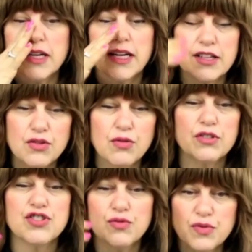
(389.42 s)
gets older,
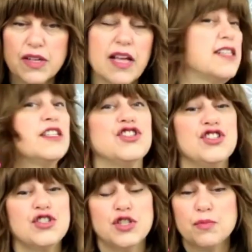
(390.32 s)
she'll realize that she
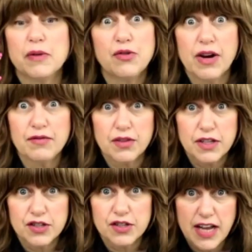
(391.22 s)
should just be grateful
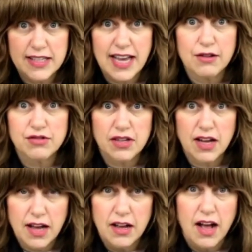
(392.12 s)
that she has a house and
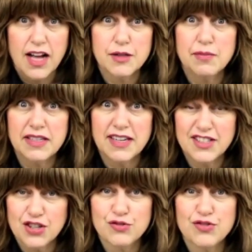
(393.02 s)
a husband and
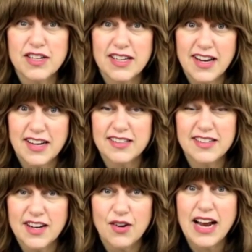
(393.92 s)
children, and and
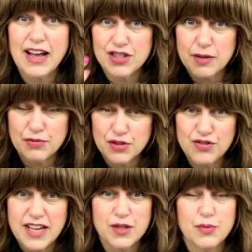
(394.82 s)
you know, and a housekeeper two
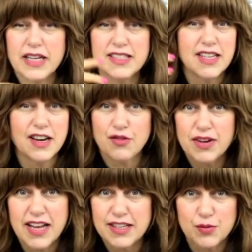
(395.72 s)
days a week instead of three
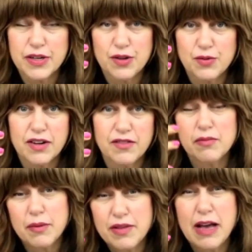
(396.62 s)
days a week, whatever. And
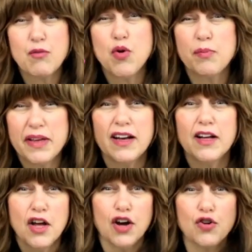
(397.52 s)
maybe that won't be a,
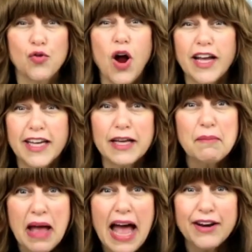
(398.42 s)
a crying
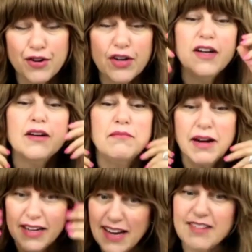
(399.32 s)
matter,
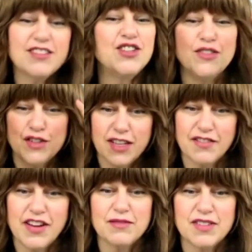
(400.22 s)
but eh, you have to give
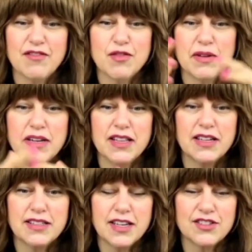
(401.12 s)
everybody the
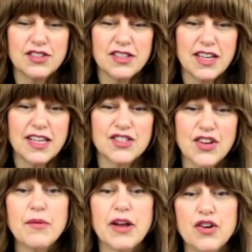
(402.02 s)
attention they need needs.
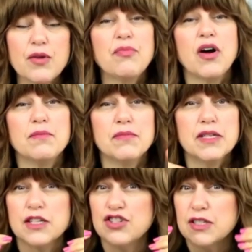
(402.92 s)
Anyway, her problem
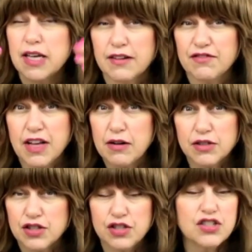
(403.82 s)
is that she's getting
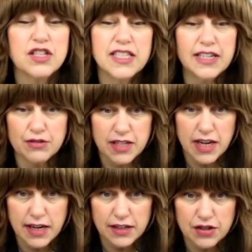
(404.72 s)
flowers and she, it's
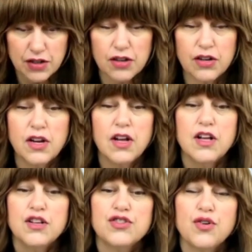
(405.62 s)
irritating to her.
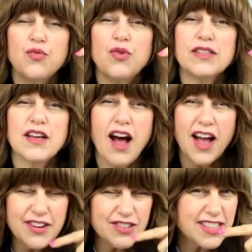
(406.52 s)
So what's
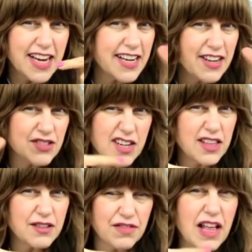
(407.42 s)
irritating her is
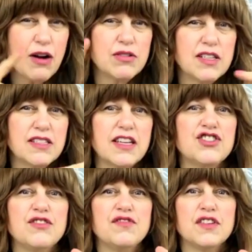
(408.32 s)
not the flowers it's that
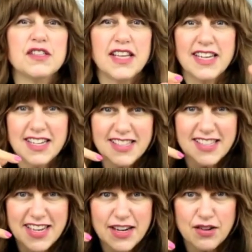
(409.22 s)
she feels like he
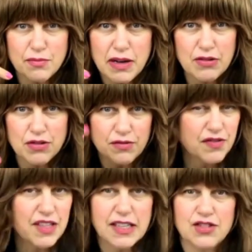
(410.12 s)
doesn't care about her
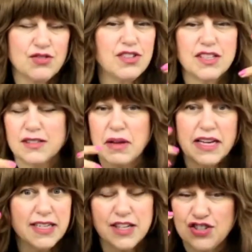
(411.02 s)
feelings or doesn't pay
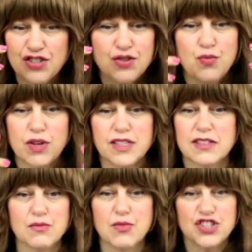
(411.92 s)
attention to what's
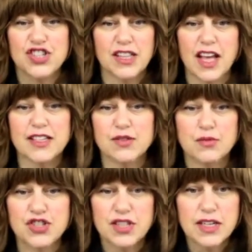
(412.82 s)
what she likes and
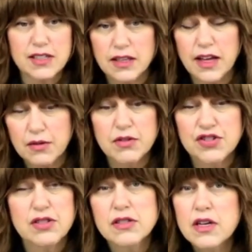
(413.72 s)
what she doesn't like which
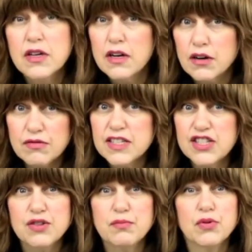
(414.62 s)
is a
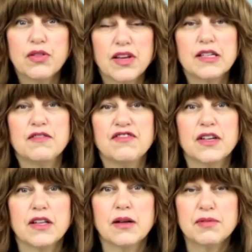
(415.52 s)
reasonable thing to
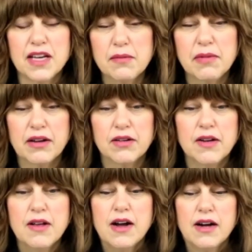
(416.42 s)
feel upset about
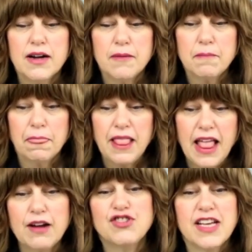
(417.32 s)
um,
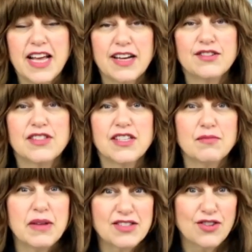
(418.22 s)
how she handles it
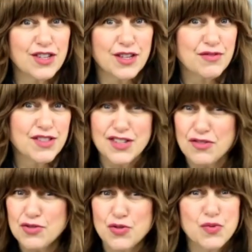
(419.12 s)
makes all the difference and
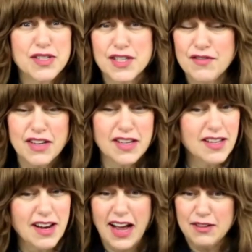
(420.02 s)
also receiving
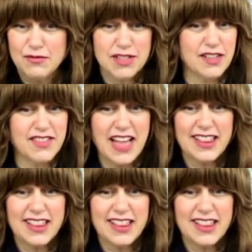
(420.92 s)
yeah i received that